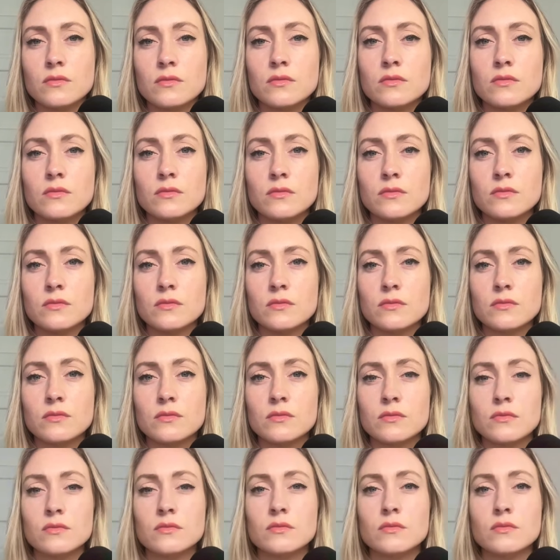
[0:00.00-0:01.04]

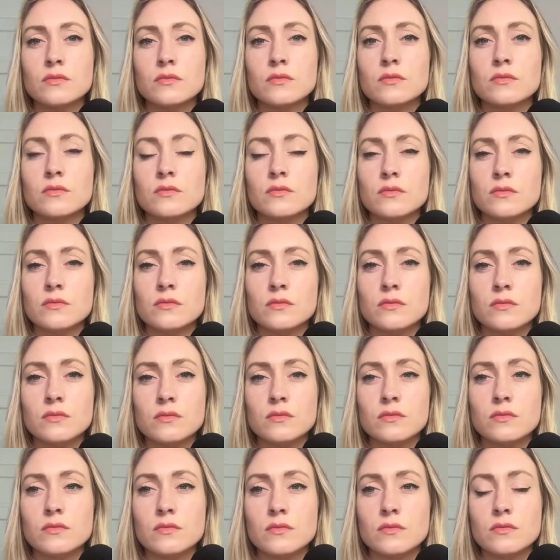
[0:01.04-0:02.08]

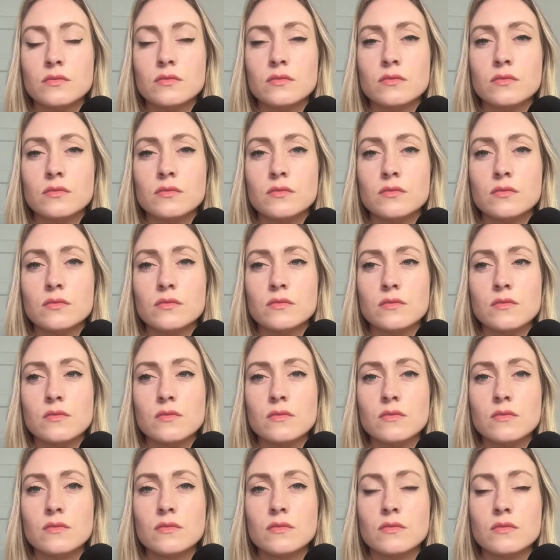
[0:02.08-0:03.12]

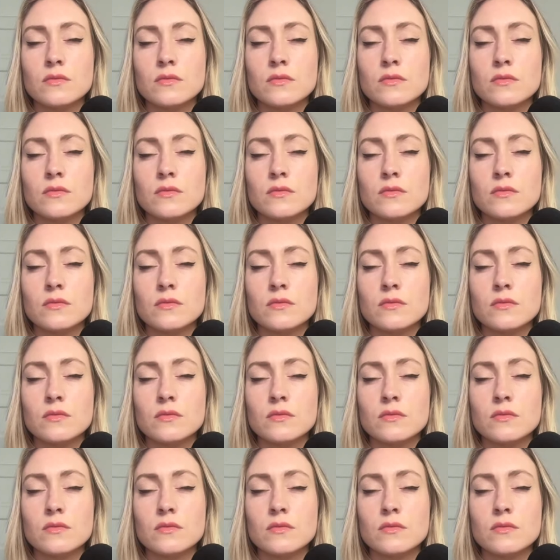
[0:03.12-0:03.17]
(not speaking)